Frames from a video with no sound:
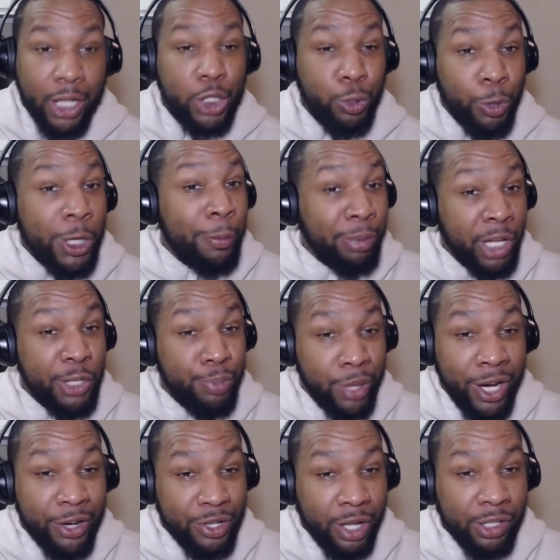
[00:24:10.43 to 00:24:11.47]
20 plus
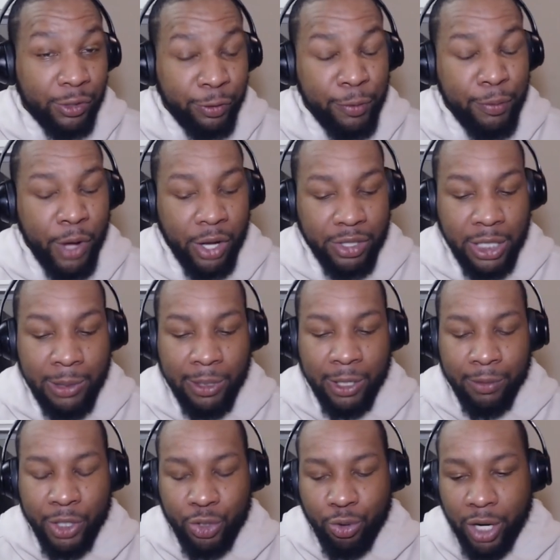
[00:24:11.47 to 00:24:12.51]
players on this football team could
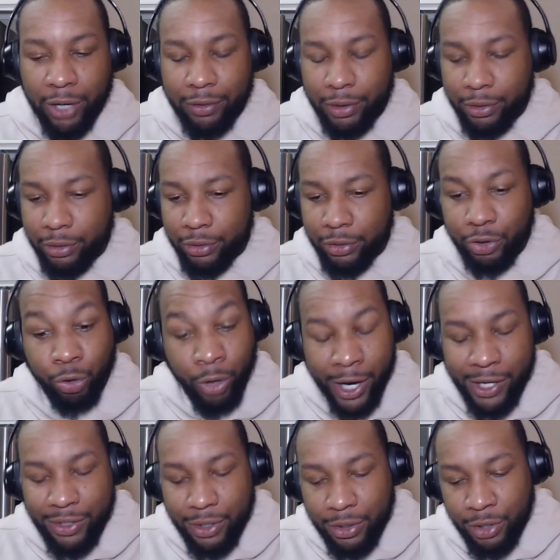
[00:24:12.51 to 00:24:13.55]
be drafted. It's
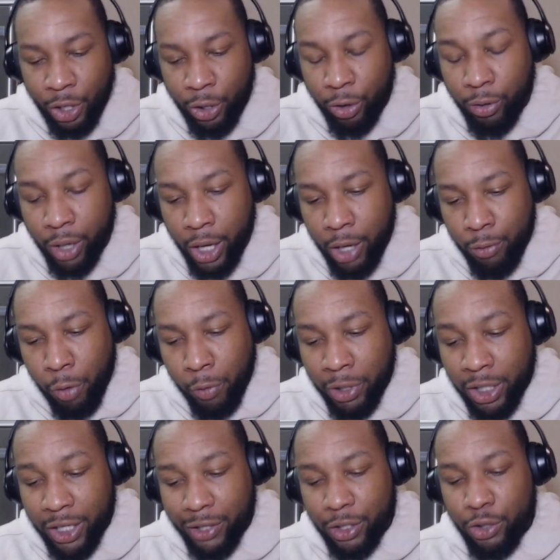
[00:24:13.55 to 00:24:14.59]
crazy. So when we
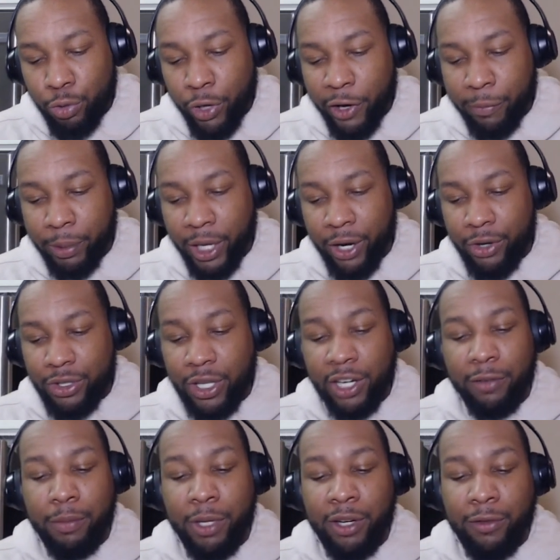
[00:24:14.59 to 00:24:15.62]
look at the 12 players that
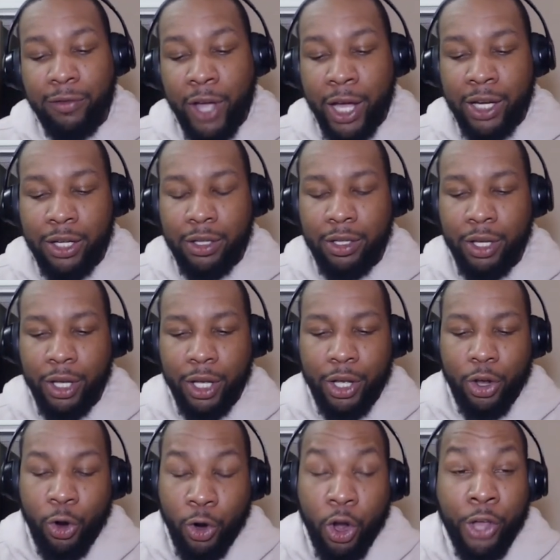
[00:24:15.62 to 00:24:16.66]
have been invited
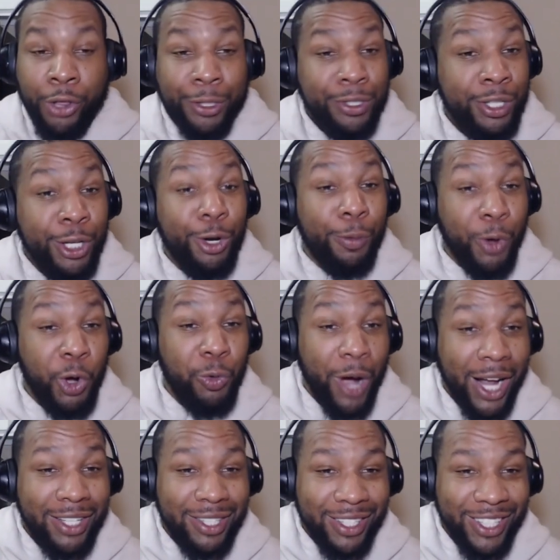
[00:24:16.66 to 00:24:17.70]
or on the Senior Bowl
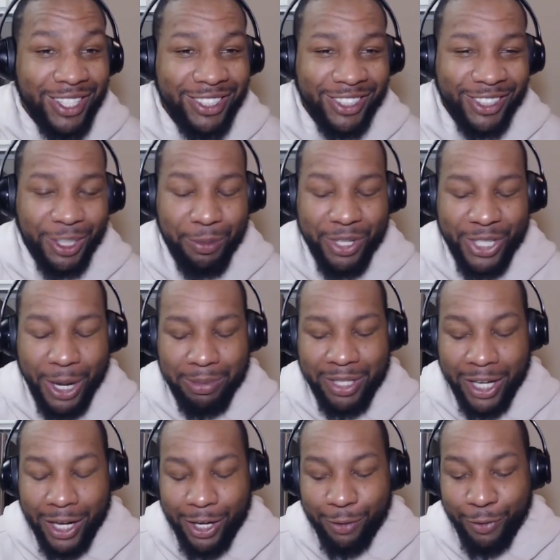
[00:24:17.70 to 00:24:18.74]
watch list, let me stop
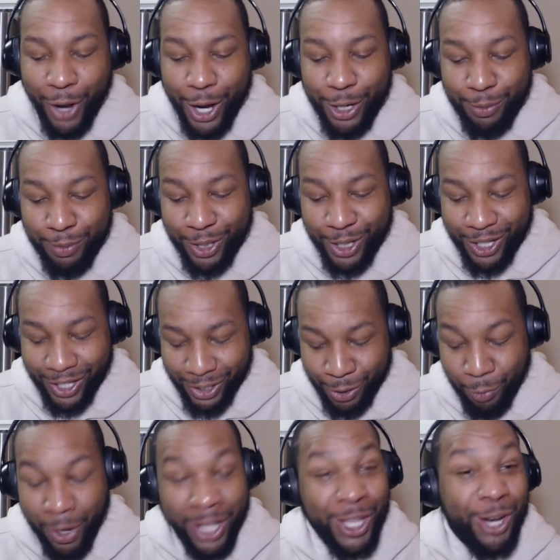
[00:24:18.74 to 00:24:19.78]
saying invited, but the
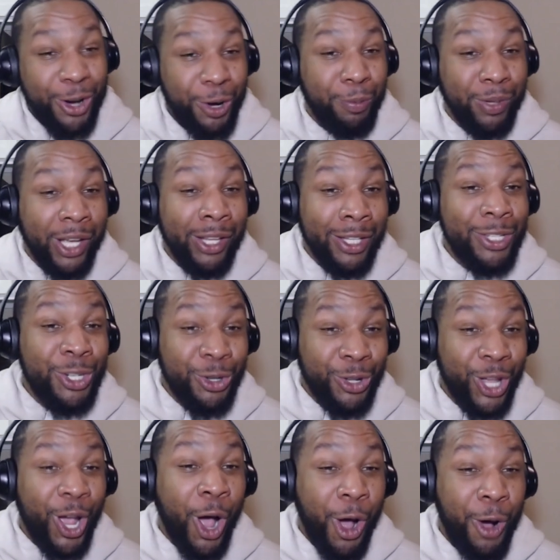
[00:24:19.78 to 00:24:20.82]
way they're going to play this year,
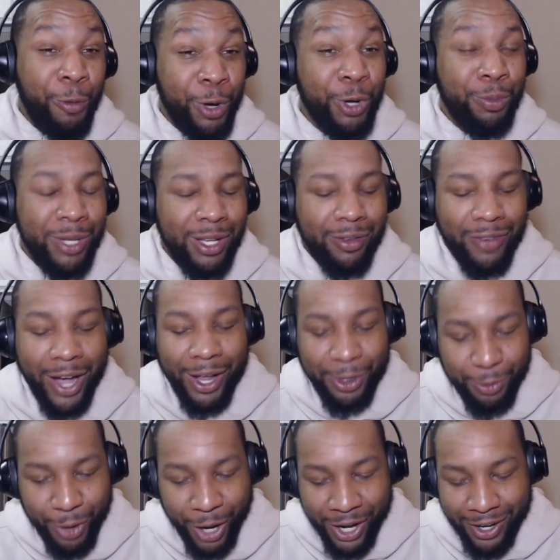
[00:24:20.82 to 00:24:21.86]
they all will be
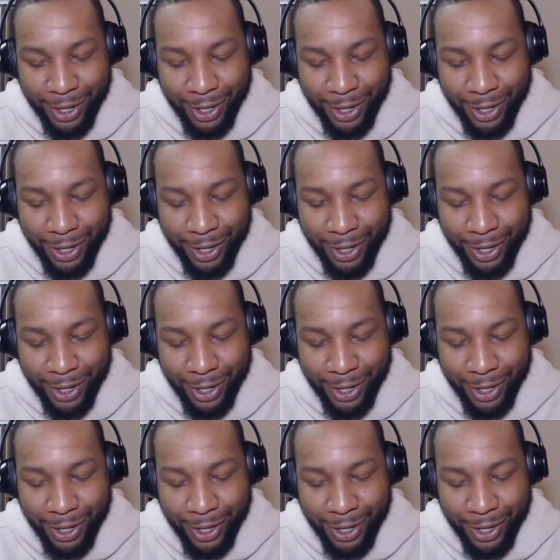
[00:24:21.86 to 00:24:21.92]
invited, right?